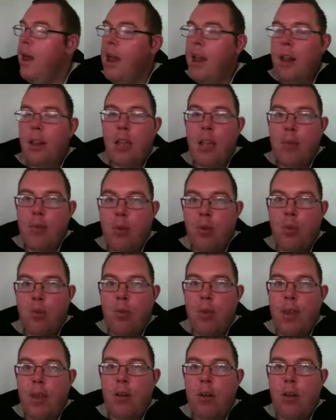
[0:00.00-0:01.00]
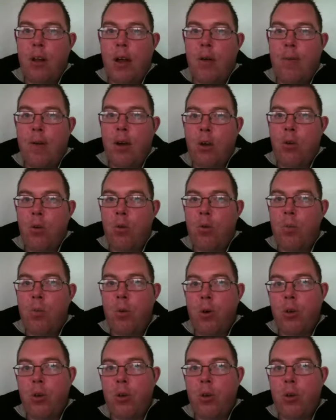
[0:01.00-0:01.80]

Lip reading: and I'll keep you updated on how I go.